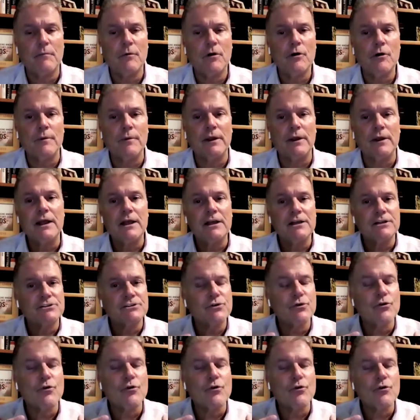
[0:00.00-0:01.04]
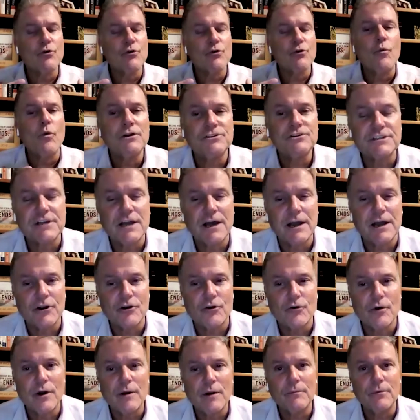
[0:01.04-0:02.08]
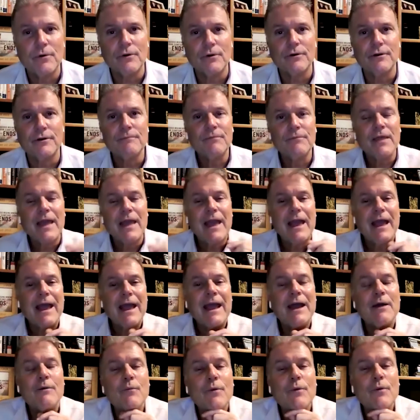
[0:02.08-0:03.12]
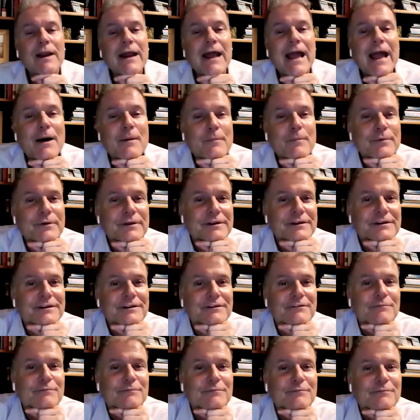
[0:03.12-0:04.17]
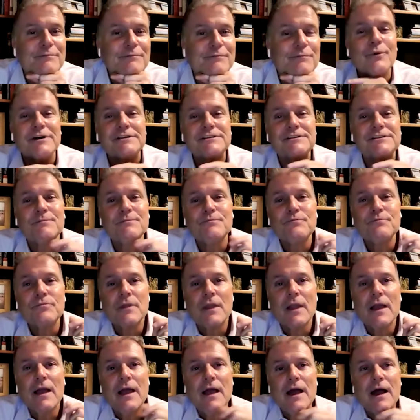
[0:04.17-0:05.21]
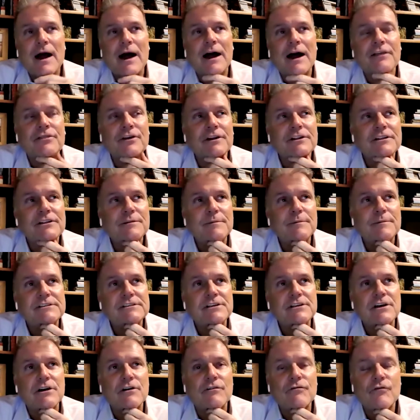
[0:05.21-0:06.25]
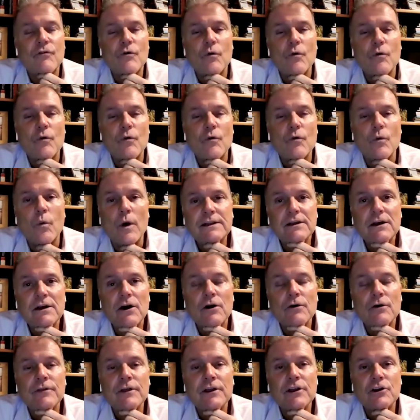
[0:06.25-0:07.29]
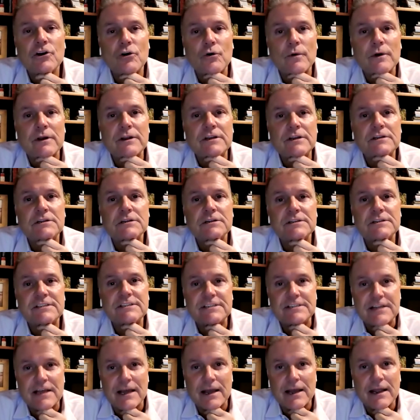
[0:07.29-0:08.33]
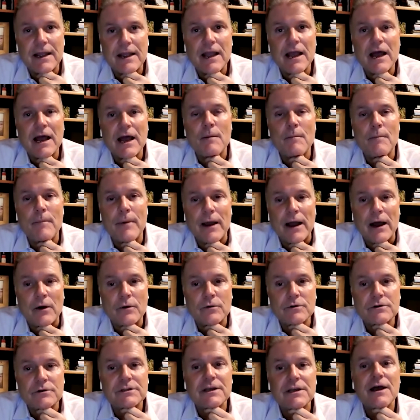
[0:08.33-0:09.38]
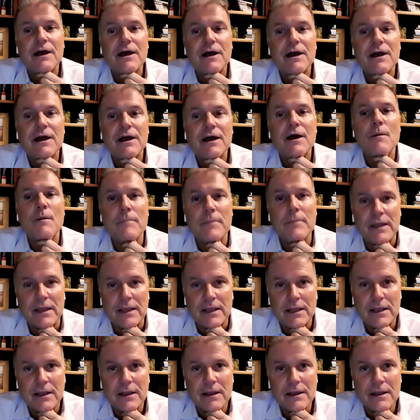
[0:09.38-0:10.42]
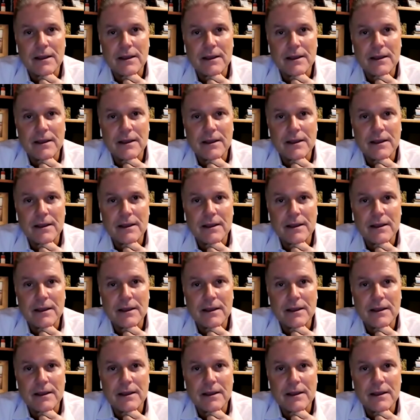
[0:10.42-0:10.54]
kind of moment. So the wall just kind of crumbled. And what happened, Pua, was I thought to myself, what are they going to say about me?